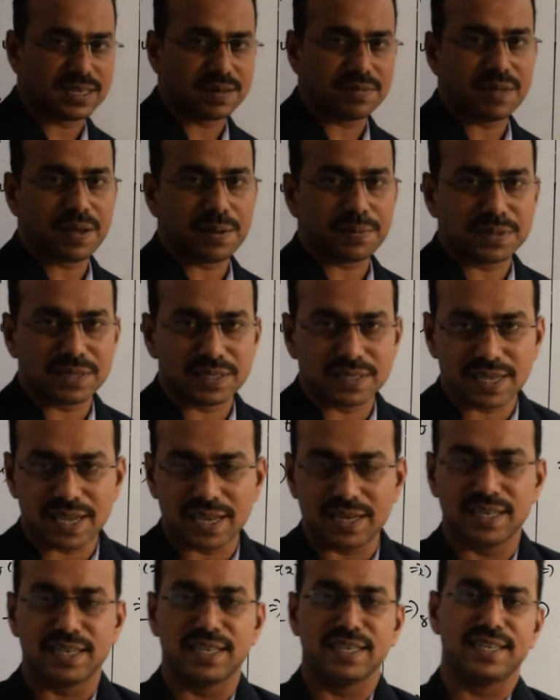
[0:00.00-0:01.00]
of the options
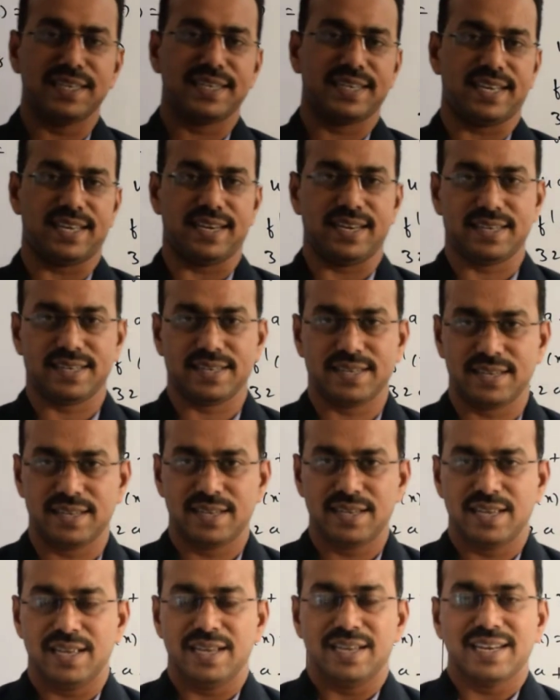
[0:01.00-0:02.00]
are incorrect.
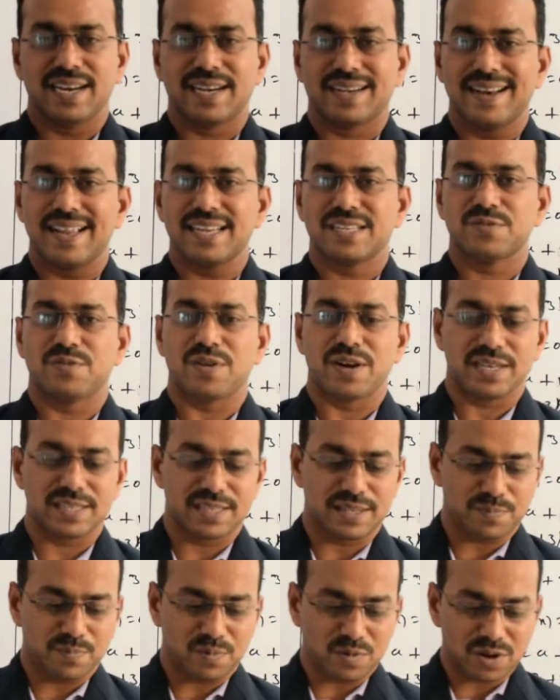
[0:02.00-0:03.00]
At last, what is
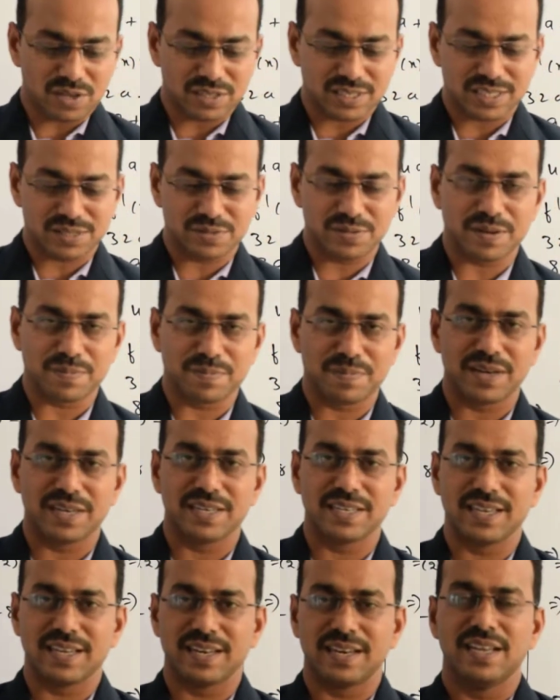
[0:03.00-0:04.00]
the process we applied
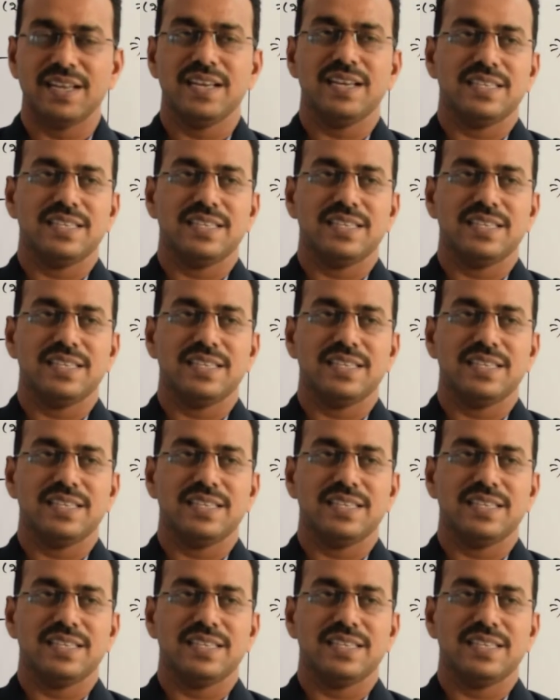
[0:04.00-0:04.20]
here?